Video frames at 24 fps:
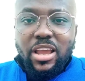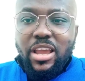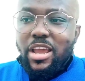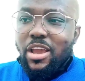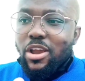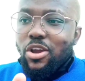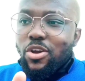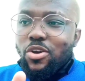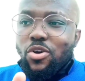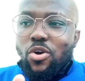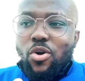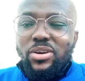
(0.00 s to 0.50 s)
a
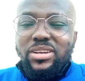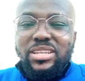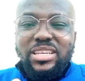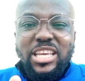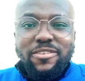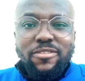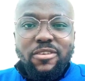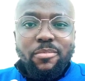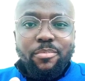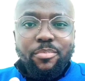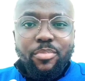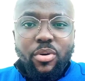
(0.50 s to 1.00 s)

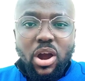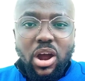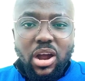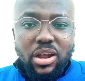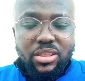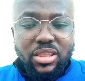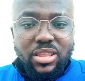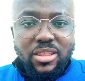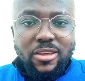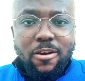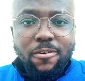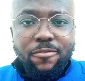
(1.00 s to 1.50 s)
God-given
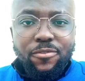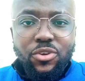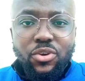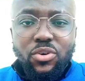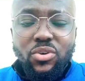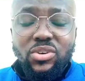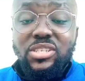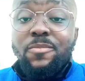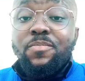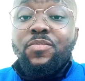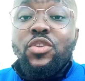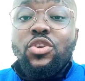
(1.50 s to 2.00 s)
path of
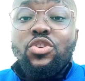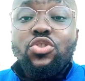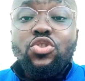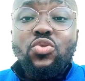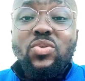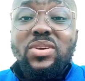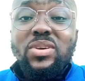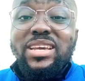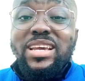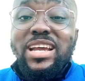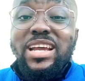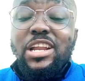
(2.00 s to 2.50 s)
yours,
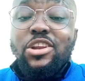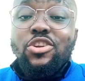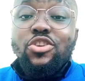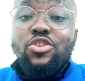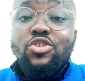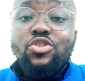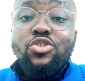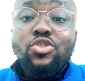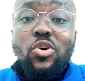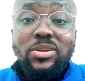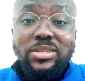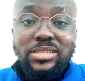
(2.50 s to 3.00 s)
you
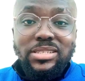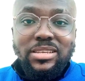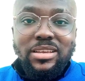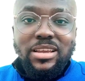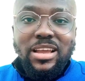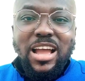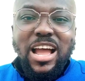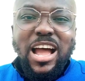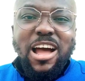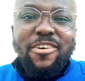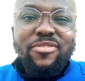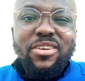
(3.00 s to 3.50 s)
cannot
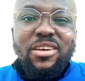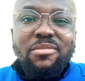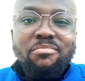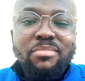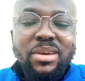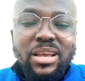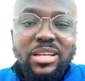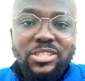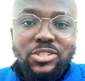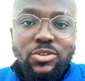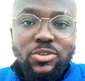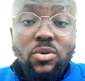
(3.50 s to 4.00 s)
have a
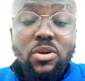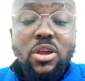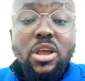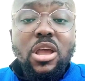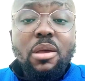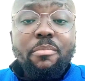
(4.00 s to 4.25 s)
mentor,